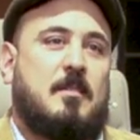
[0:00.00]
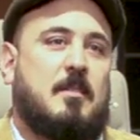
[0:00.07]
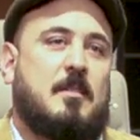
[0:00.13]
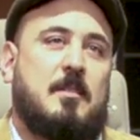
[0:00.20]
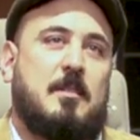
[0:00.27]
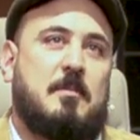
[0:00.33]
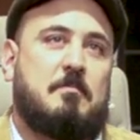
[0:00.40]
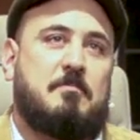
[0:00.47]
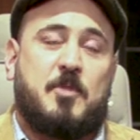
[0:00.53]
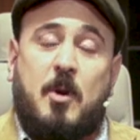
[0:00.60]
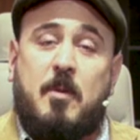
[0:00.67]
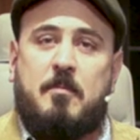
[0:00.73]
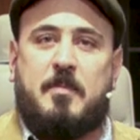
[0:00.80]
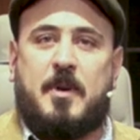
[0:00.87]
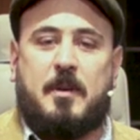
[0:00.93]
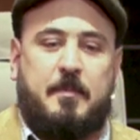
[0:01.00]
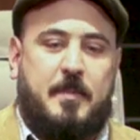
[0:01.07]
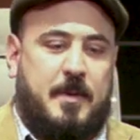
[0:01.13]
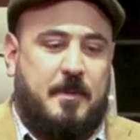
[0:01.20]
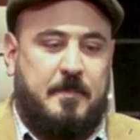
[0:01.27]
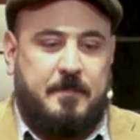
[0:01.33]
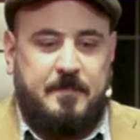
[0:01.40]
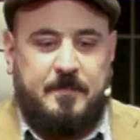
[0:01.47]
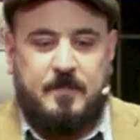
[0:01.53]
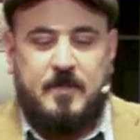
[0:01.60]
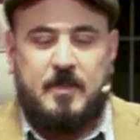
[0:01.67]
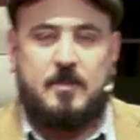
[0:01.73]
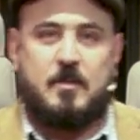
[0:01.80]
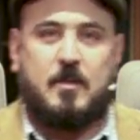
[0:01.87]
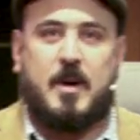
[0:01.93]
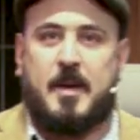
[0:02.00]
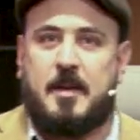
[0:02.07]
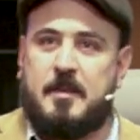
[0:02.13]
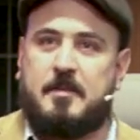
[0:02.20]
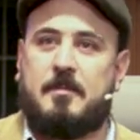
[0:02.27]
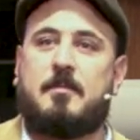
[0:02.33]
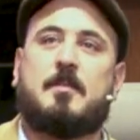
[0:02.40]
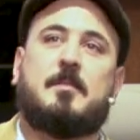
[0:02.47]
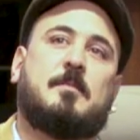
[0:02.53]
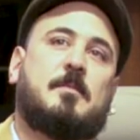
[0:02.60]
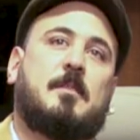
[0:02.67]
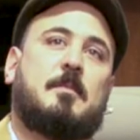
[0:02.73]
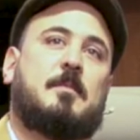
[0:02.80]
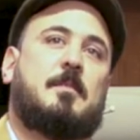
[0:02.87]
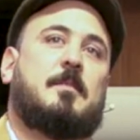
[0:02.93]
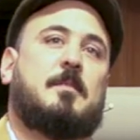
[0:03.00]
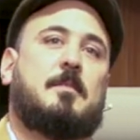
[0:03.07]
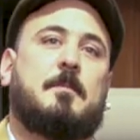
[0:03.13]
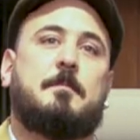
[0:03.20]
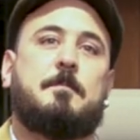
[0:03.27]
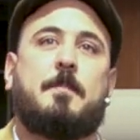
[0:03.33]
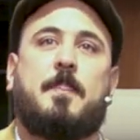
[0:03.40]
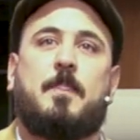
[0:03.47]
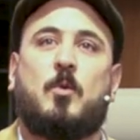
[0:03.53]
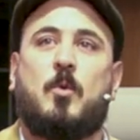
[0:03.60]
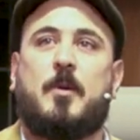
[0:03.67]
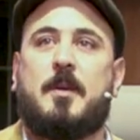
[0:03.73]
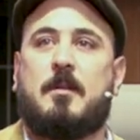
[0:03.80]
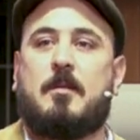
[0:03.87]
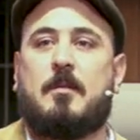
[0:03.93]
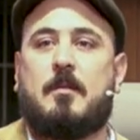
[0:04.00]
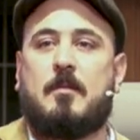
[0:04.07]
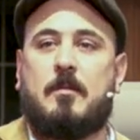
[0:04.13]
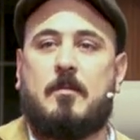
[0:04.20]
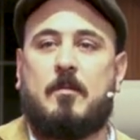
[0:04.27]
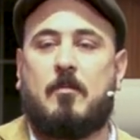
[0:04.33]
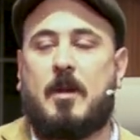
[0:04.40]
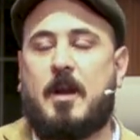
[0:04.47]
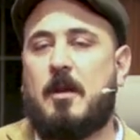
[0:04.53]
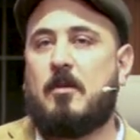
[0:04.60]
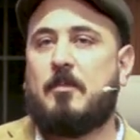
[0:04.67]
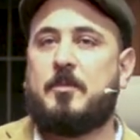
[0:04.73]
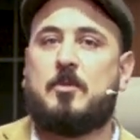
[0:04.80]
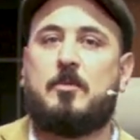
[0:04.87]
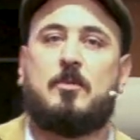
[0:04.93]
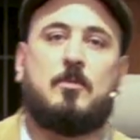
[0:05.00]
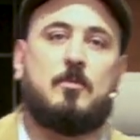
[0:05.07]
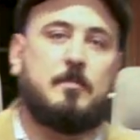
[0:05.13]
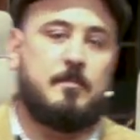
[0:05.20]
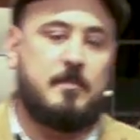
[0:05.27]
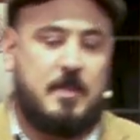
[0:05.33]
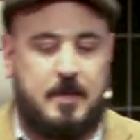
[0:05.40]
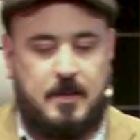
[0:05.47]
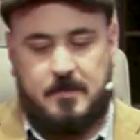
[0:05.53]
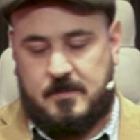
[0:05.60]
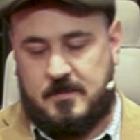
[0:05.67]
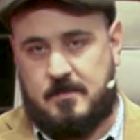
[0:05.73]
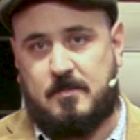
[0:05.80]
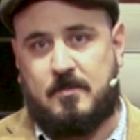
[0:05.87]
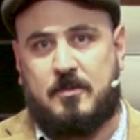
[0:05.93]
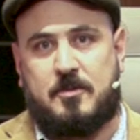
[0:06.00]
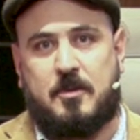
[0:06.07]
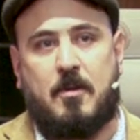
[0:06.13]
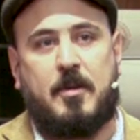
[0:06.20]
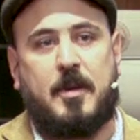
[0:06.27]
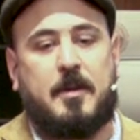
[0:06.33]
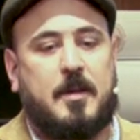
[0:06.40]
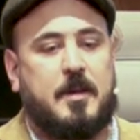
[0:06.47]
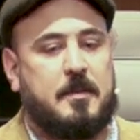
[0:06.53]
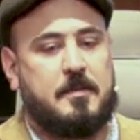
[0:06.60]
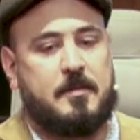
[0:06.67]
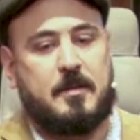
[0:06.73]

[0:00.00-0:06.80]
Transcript: drawing paper. So I started doing what I love to do, that is drawing. I